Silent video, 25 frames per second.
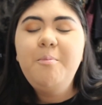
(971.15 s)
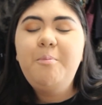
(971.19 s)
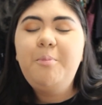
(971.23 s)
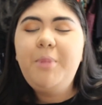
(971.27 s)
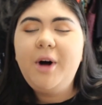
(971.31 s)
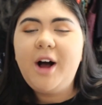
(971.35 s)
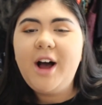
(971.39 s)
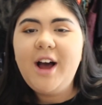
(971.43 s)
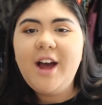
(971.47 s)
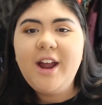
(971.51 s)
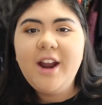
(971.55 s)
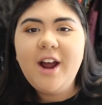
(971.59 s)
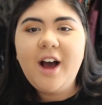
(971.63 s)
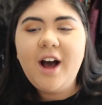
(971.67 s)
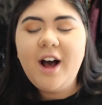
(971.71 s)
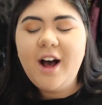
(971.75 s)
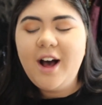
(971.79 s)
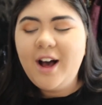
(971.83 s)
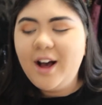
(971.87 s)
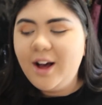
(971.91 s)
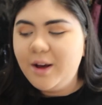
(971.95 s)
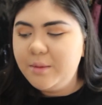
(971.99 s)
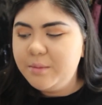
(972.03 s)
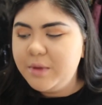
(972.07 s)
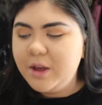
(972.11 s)
but
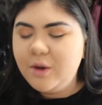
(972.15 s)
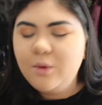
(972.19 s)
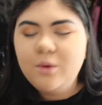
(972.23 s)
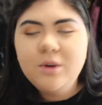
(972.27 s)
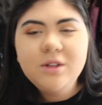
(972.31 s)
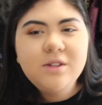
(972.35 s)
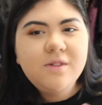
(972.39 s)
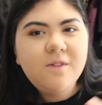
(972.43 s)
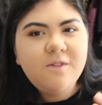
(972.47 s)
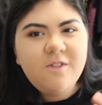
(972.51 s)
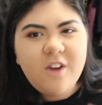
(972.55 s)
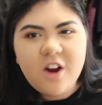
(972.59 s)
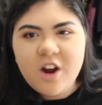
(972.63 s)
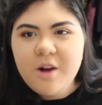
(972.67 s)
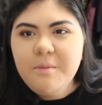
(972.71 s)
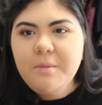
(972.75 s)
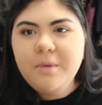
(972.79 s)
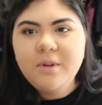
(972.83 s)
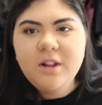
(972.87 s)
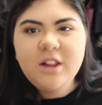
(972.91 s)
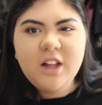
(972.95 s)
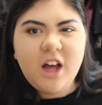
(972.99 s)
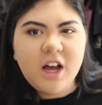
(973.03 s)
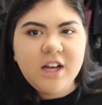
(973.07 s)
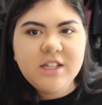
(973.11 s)
it was a very
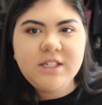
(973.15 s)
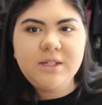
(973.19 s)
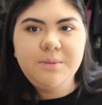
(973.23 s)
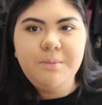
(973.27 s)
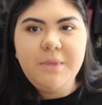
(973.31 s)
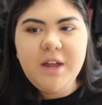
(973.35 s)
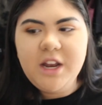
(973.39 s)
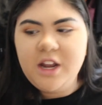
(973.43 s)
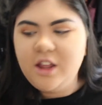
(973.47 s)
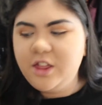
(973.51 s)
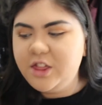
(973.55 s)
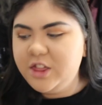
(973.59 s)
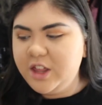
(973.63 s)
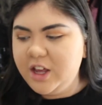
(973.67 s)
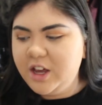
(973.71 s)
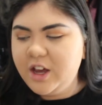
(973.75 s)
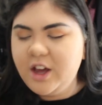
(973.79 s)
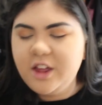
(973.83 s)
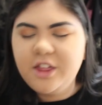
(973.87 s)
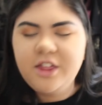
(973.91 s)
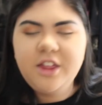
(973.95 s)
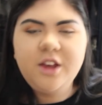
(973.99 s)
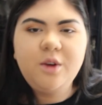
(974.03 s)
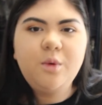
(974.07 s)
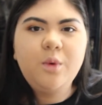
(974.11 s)
last minute thing.
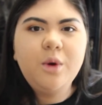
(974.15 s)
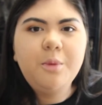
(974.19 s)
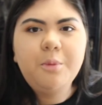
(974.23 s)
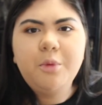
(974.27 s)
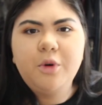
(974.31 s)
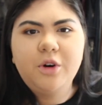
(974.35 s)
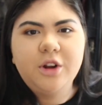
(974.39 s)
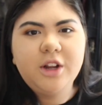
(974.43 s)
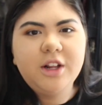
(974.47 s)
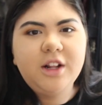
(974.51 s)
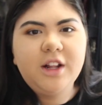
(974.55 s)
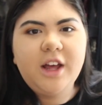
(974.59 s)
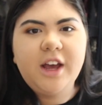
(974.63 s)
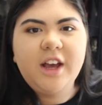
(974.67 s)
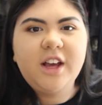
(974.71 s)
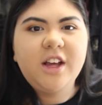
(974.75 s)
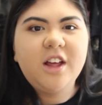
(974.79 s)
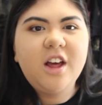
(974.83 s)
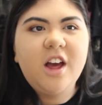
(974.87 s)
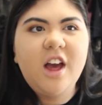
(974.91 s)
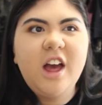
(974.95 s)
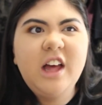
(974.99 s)
I think we bought it like